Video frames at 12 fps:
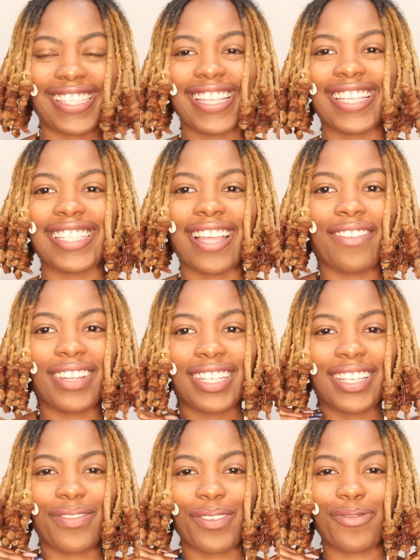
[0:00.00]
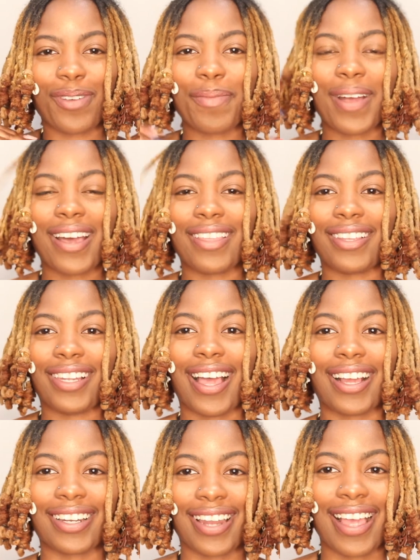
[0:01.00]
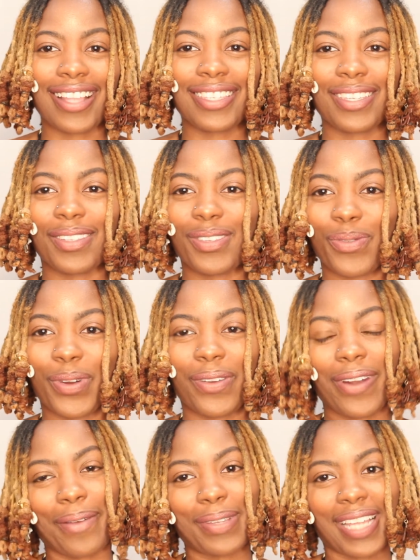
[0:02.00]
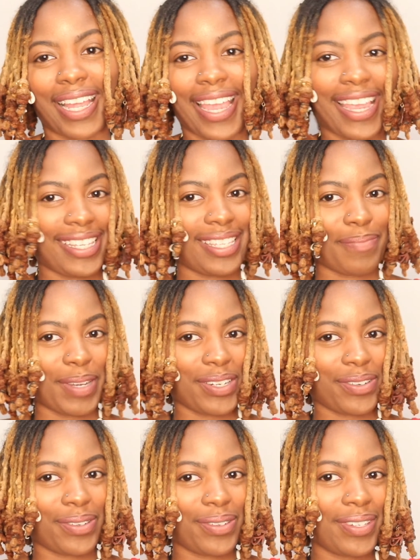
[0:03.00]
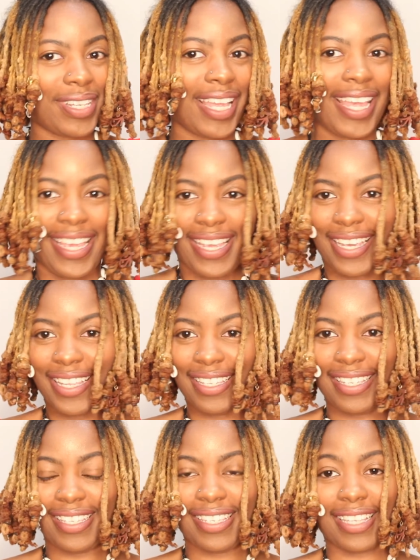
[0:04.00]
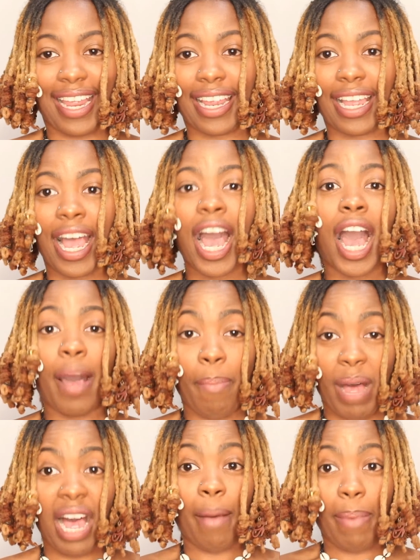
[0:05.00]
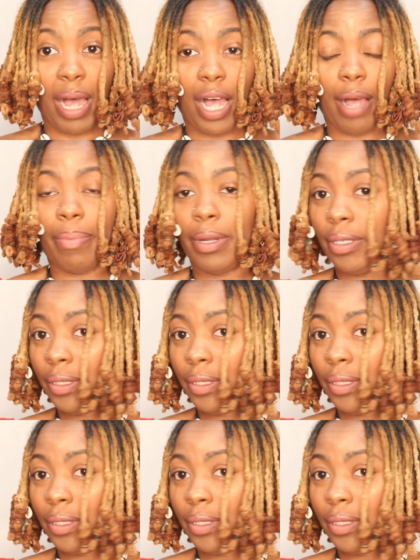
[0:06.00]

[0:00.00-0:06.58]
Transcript: It's definitely different from my other lock knot tutorial that was like asymmetrical. This is like a bob.